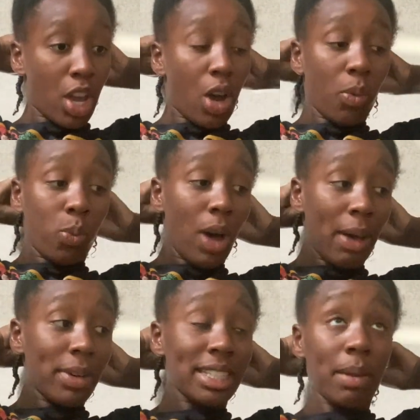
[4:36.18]
What
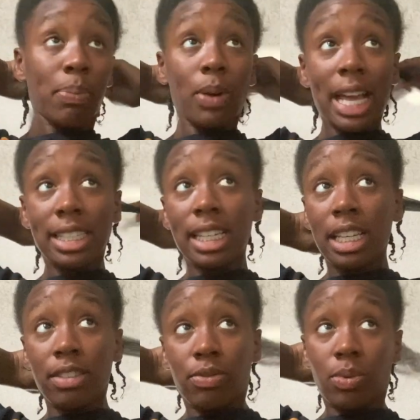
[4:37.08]
was
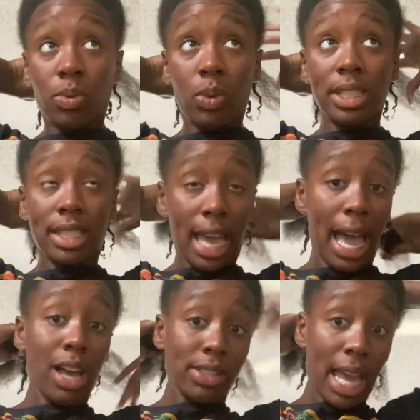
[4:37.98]
impressive was the
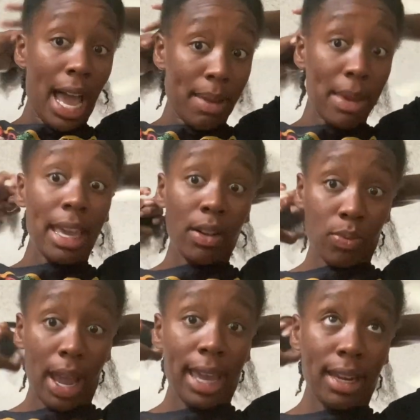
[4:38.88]
house I'm in
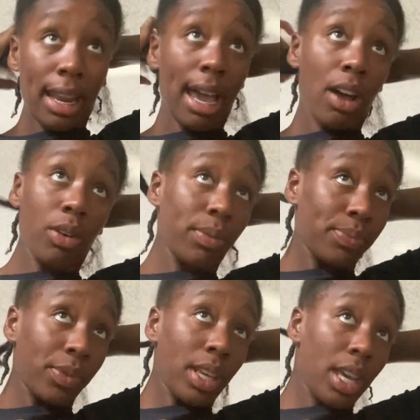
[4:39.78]
right now.
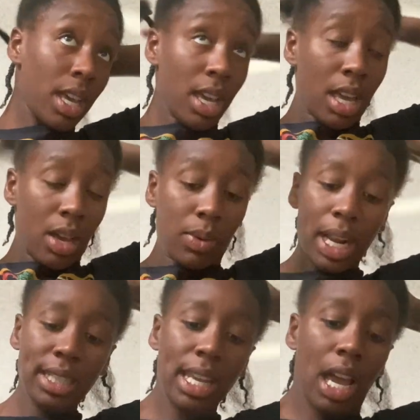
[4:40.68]
When
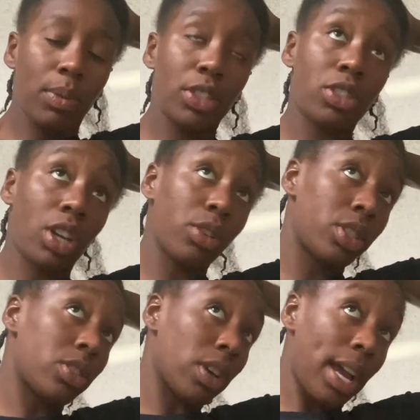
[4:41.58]
I say I was so
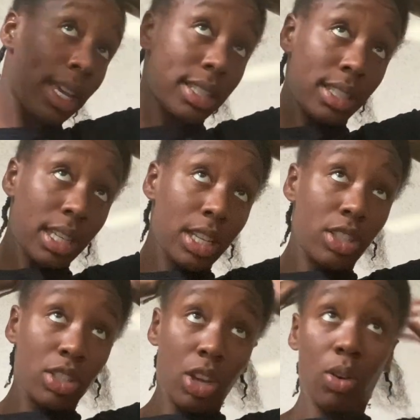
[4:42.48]
stressed and
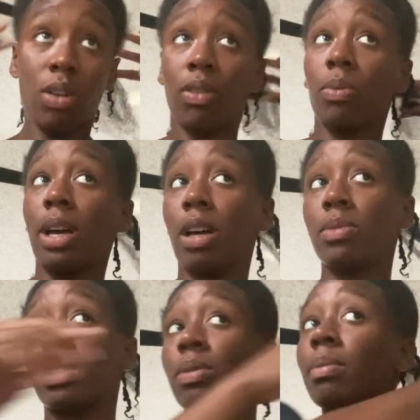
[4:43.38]
so overwhelmed
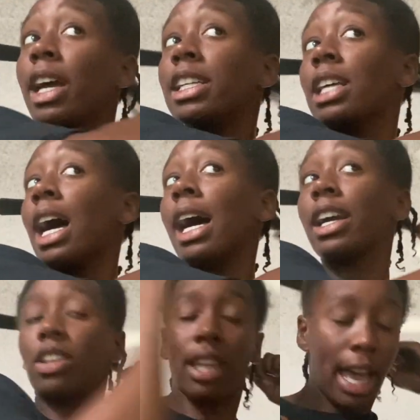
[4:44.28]
just with my
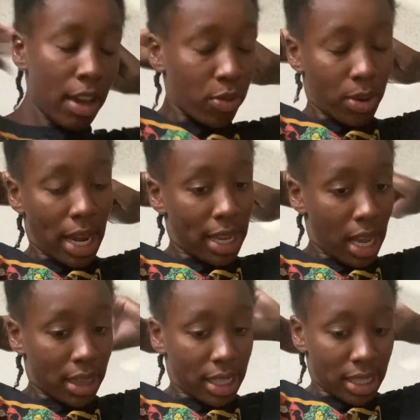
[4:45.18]
entire life when I
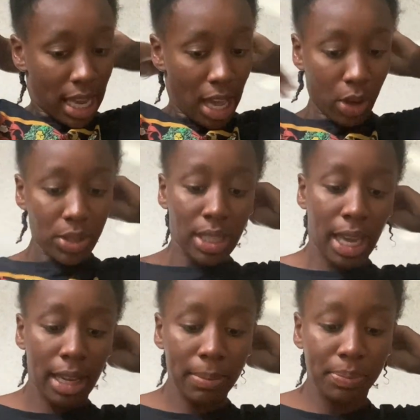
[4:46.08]
got this house, like,